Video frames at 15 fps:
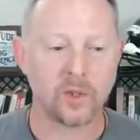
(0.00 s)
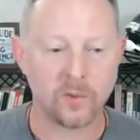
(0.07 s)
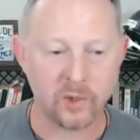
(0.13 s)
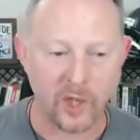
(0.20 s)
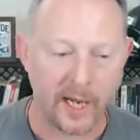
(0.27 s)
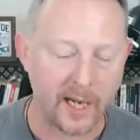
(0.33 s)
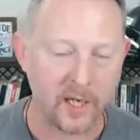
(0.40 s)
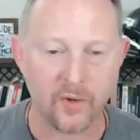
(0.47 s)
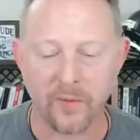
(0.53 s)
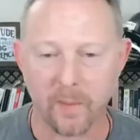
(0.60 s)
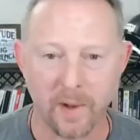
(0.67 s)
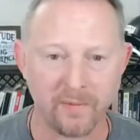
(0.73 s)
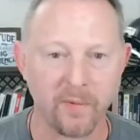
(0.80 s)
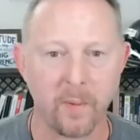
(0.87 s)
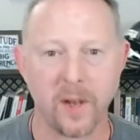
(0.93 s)
change from
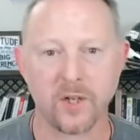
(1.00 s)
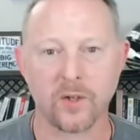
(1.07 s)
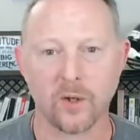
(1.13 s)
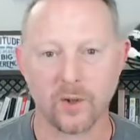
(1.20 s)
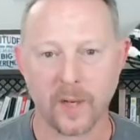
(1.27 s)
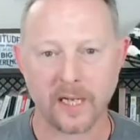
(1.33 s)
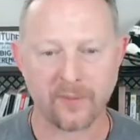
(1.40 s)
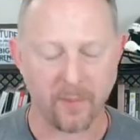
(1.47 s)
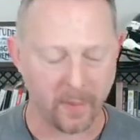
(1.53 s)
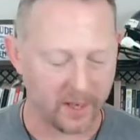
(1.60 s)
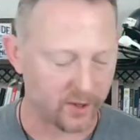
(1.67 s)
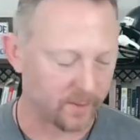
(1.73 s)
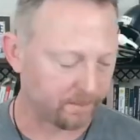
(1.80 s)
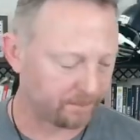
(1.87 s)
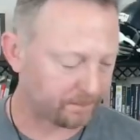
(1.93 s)
information to
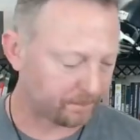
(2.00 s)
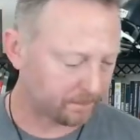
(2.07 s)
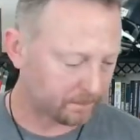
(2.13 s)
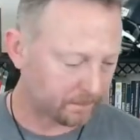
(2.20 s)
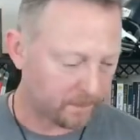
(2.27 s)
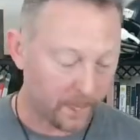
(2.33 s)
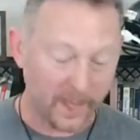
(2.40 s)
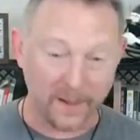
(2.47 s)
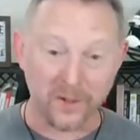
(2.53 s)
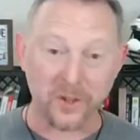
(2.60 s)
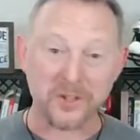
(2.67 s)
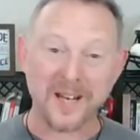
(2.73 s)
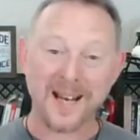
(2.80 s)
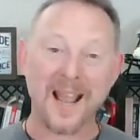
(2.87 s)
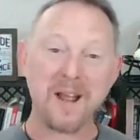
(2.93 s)
transformation. Now,
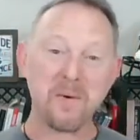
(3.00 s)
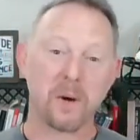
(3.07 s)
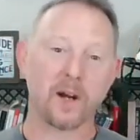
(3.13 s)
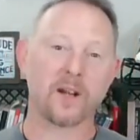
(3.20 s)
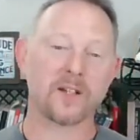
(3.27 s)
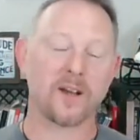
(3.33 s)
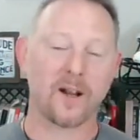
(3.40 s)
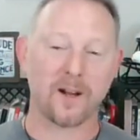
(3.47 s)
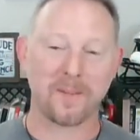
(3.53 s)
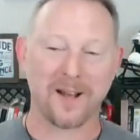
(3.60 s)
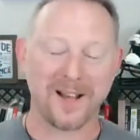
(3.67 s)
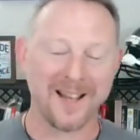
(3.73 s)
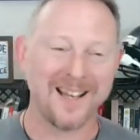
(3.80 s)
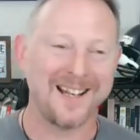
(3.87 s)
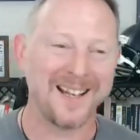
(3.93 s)
today we're going to talk
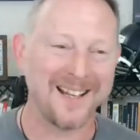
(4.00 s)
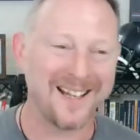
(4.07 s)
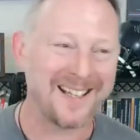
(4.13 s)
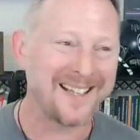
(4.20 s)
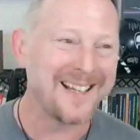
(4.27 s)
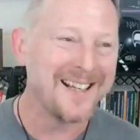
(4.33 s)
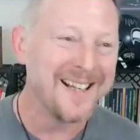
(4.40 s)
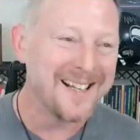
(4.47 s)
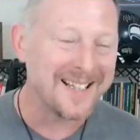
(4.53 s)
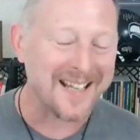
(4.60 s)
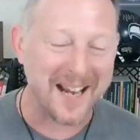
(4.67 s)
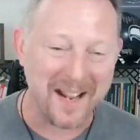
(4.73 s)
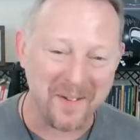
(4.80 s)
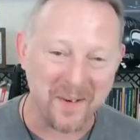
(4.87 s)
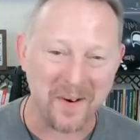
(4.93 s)
about, I
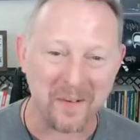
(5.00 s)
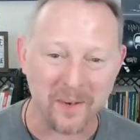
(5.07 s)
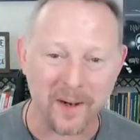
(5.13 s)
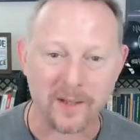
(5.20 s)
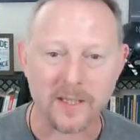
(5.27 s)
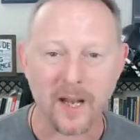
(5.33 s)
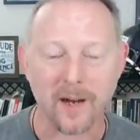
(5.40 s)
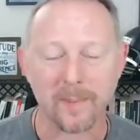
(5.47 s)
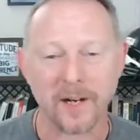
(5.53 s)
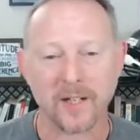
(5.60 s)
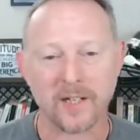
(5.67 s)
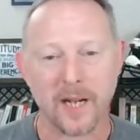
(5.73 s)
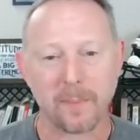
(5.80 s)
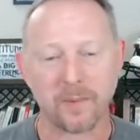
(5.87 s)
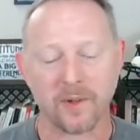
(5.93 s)
want to talk about a
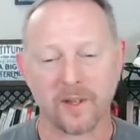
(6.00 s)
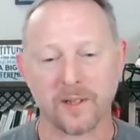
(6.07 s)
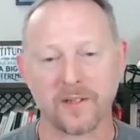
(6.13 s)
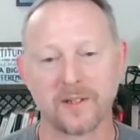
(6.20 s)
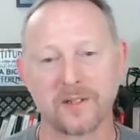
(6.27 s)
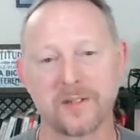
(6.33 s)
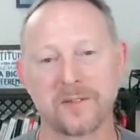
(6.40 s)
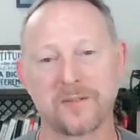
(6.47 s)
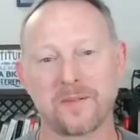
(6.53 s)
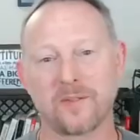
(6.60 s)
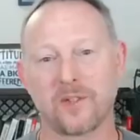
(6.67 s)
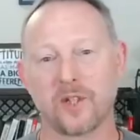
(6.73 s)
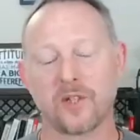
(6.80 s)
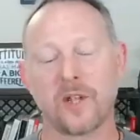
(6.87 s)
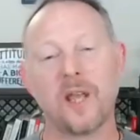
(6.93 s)
chapter that's
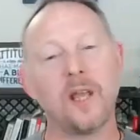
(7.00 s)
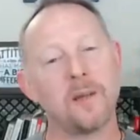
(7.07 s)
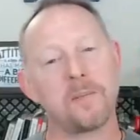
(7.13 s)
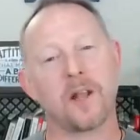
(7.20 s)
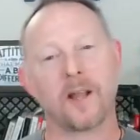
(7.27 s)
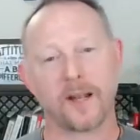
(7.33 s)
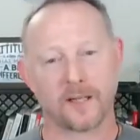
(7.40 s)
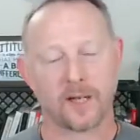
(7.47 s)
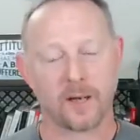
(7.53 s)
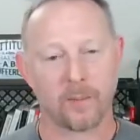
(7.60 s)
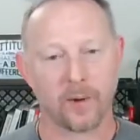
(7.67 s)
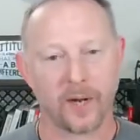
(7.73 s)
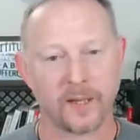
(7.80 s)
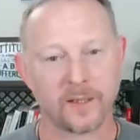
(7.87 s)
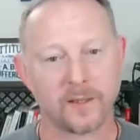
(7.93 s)
just hit me like a ton of
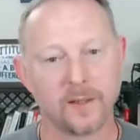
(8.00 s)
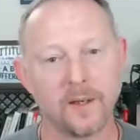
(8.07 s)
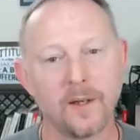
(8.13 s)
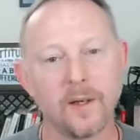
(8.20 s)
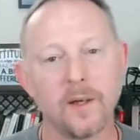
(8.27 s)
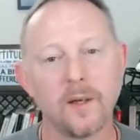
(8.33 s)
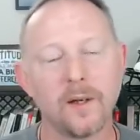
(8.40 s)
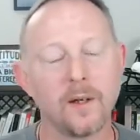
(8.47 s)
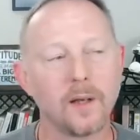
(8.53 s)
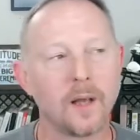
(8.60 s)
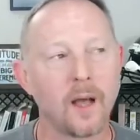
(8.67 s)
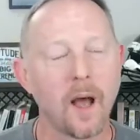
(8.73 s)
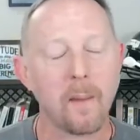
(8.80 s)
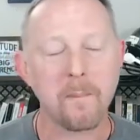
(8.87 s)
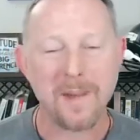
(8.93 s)
bricks.
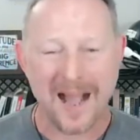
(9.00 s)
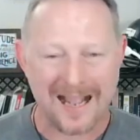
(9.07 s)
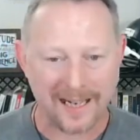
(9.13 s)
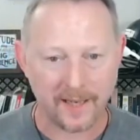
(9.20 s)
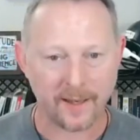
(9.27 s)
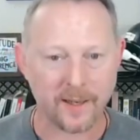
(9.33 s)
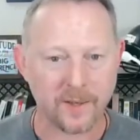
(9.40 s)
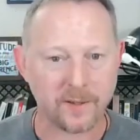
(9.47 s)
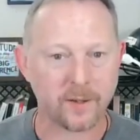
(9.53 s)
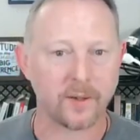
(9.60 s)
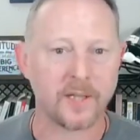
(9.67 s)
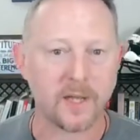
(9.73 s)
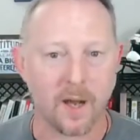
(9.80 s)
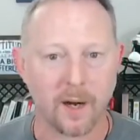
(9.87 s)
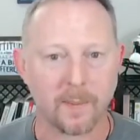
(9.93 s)
I'm not going to
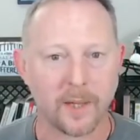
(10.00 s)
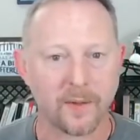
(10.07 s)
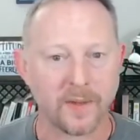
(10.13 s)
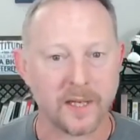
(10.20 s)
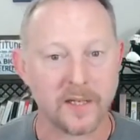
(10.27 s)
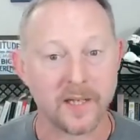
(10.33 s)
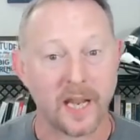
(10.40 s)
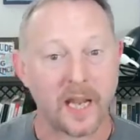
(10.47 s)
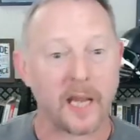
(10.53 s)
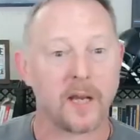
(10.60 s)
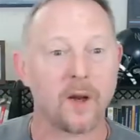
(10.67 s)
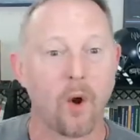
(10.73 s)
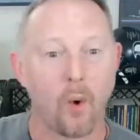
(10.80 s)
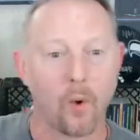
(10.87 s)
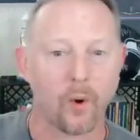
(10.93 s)
necessarily talk about these
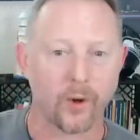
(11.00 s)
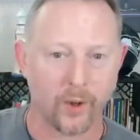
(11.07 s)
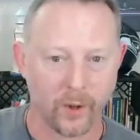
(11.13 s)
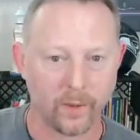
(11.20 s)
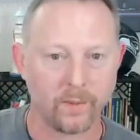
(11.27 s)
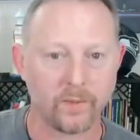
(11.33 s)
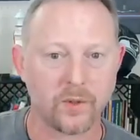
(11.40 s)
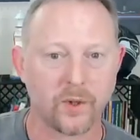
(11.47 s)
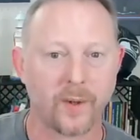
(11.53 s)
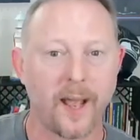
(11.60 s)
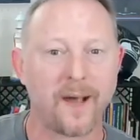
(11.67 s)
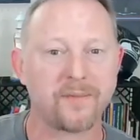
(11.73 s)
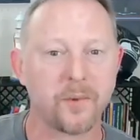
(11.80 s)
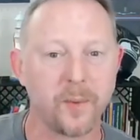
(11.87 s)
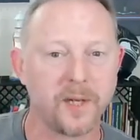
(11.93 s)
in order. So you
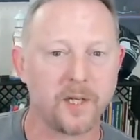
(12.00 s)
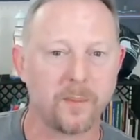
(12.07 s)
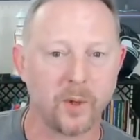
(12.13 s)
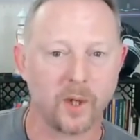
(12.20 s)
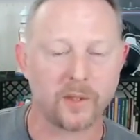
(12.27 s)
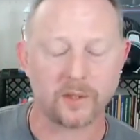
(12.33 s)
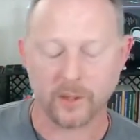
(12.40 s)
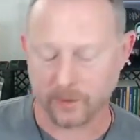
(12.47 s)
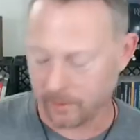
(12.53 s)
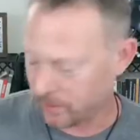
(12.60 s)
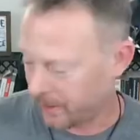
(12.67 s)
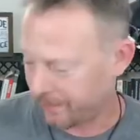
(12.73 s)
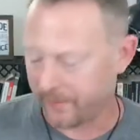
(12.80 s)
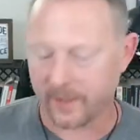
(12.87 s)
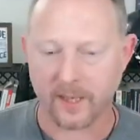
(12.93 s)
have to read the book to
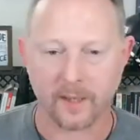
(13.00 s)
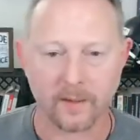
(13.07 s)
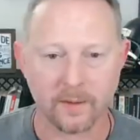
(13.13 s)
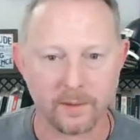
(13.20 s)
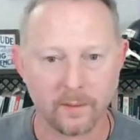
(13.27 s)
definitely